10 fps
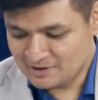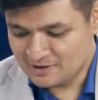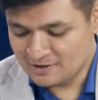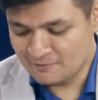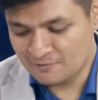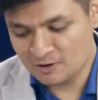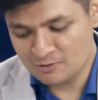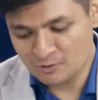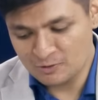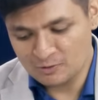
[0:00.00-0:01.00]
If your
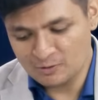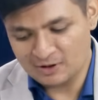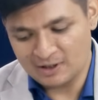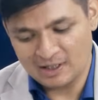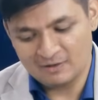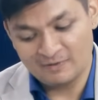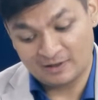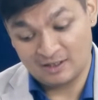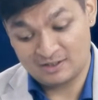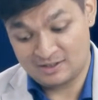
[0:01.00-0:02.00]
drone could take a
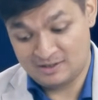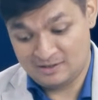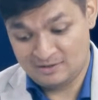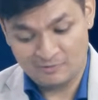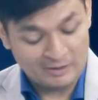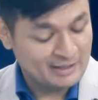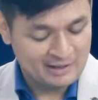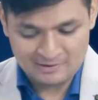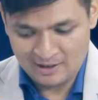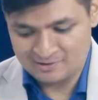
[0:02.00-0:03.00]
vacation, well,
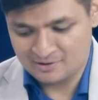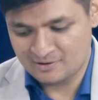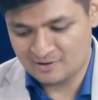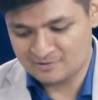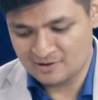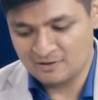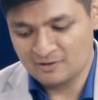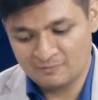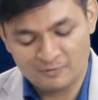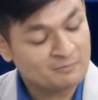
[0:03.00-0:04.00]
that's interesting.
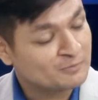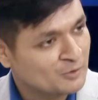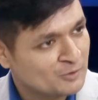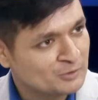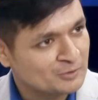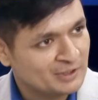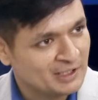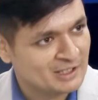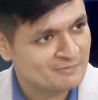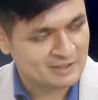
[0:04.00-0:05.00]
If your drone could
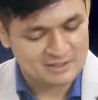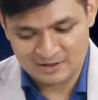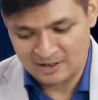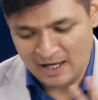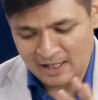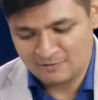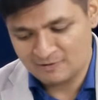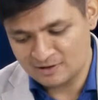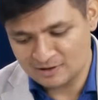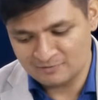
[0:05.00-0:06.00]
take a vacation
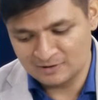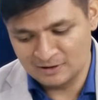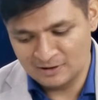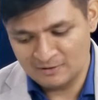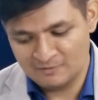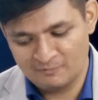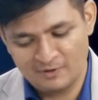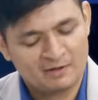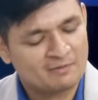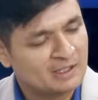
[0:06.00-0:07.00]
anywhere in the world,
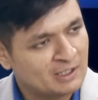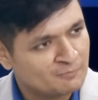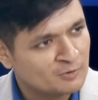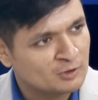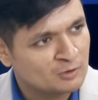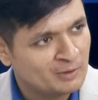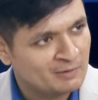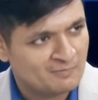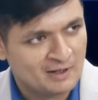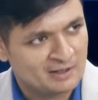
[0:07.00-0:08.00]
where it would go
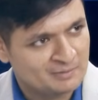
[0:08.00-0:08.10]
and why?